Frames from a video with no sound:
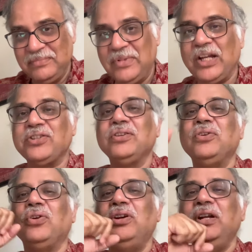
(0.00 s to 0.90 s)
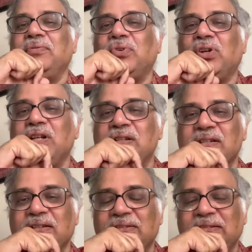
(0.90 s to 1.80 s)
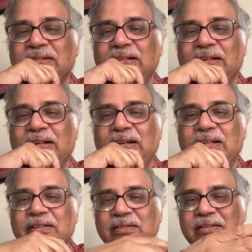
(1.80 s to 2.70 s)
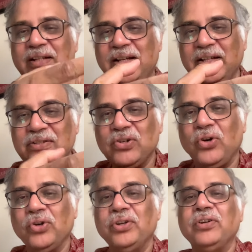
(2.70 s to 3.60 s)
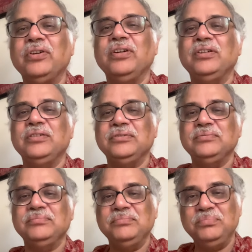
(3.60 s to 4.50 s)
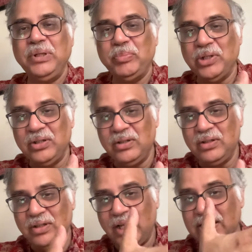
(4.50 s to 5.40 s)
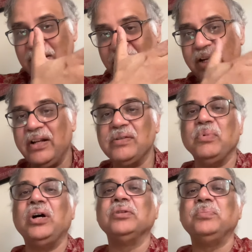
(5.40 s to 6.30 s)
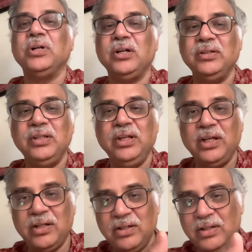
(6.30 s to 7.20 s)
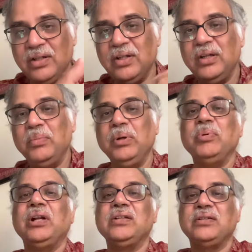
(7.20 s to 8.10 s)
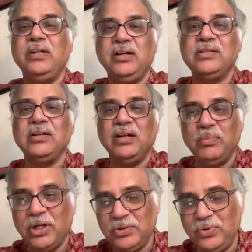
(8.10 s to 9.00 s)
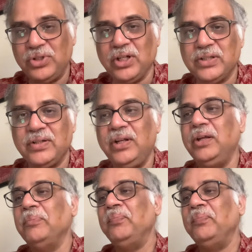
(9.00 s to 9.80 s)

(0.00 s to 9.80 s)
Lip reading: national holiday for us, and let's honor people as great as Mahatma Gandhi and people as great as Lal Bahadur Shastri,